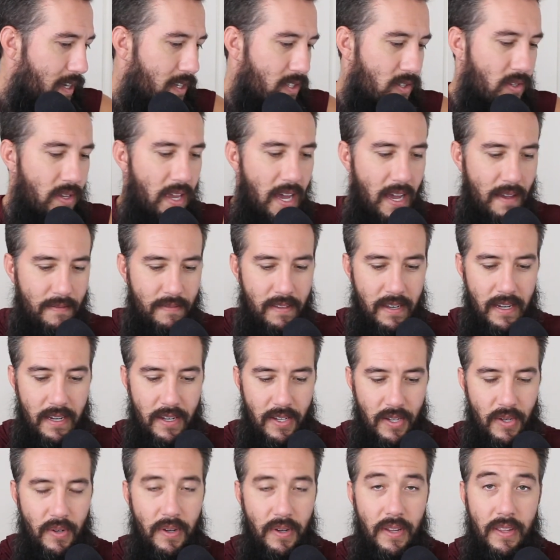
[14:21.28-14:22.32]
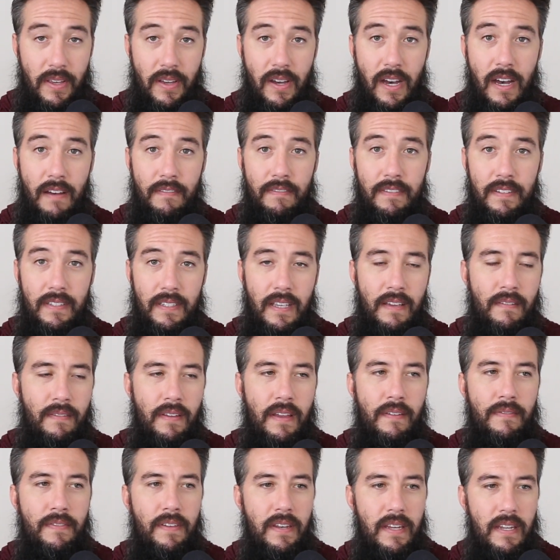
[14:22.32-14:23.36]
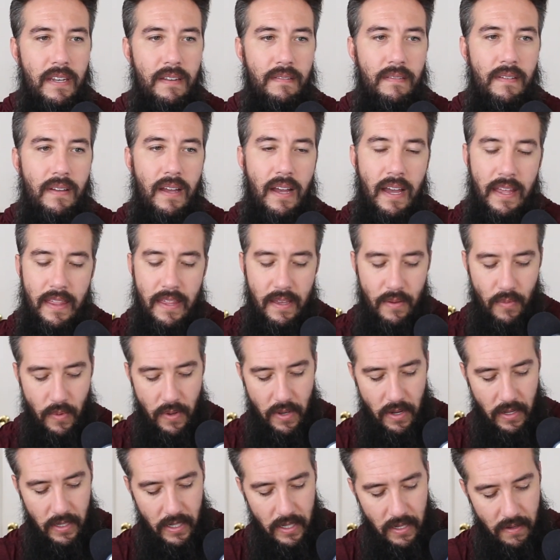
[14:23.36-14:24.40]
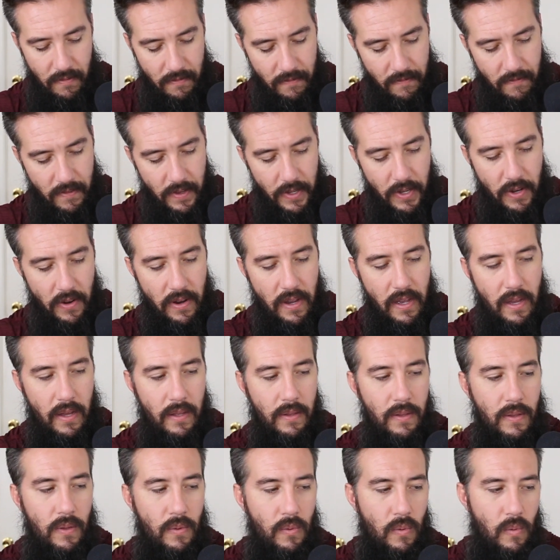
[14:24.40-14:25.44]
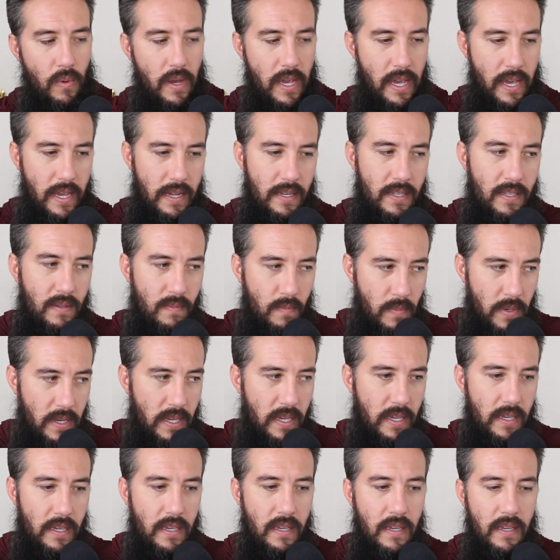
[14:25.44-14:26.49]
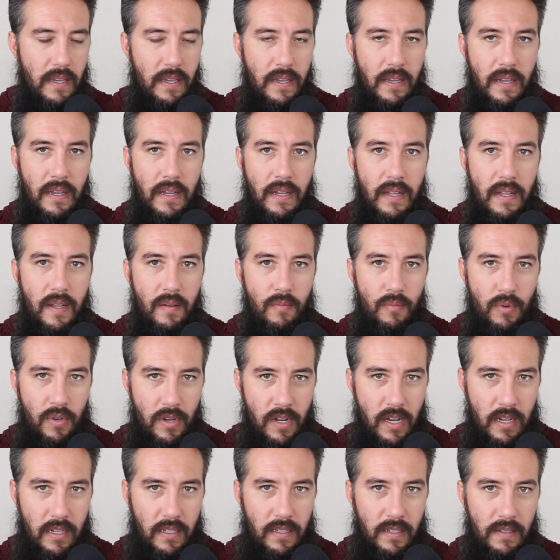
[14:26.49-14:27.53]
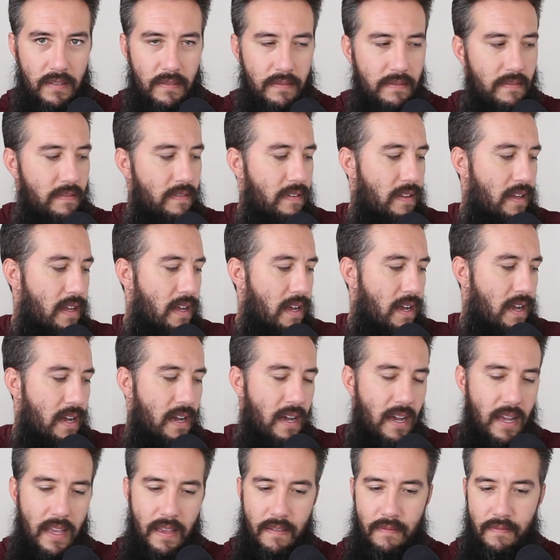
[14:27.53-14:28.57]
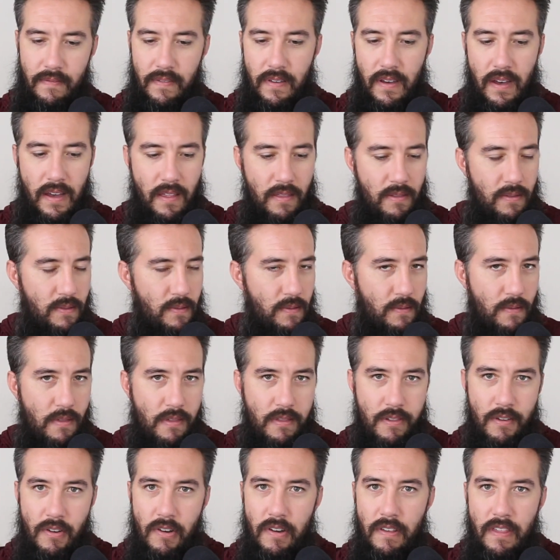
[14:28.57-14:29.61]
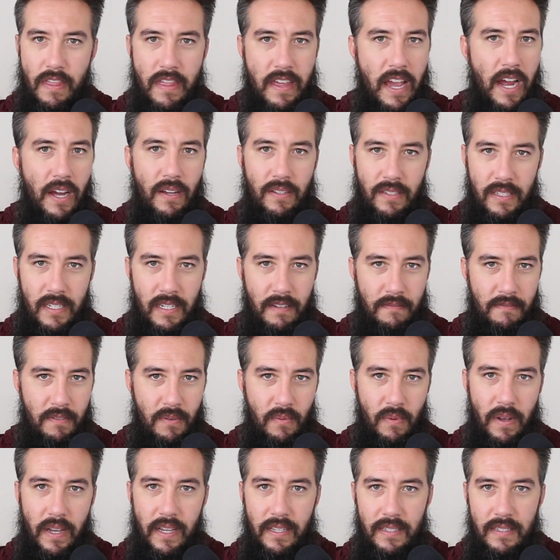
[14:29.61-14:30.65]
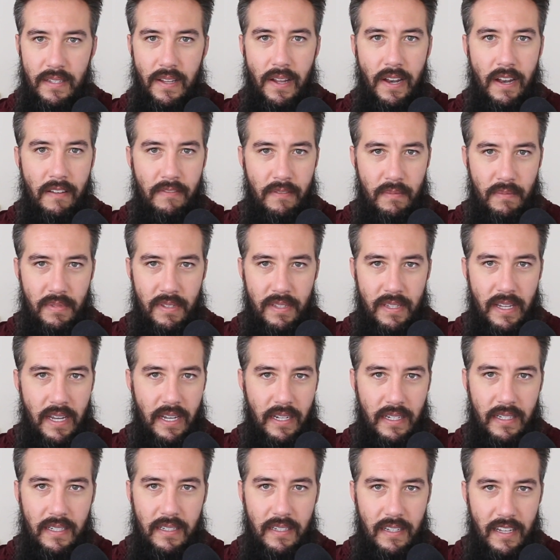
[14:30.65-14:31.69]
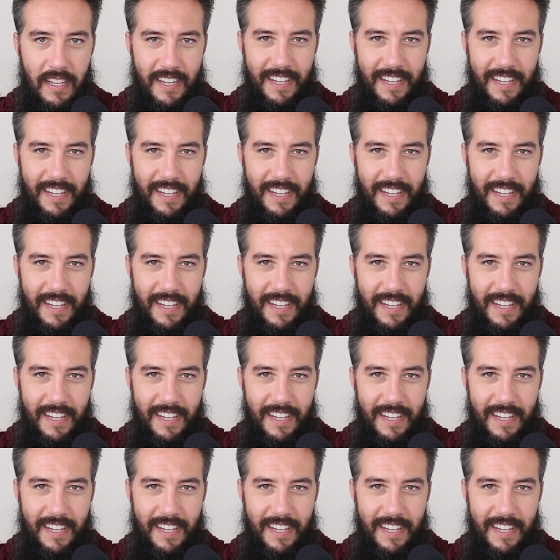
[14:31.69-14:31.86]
So yeah, if you need to go to the office, if you need to, I think we all need to figure out a way to be productive. I've gone through 30,000 different ways. None of them stick.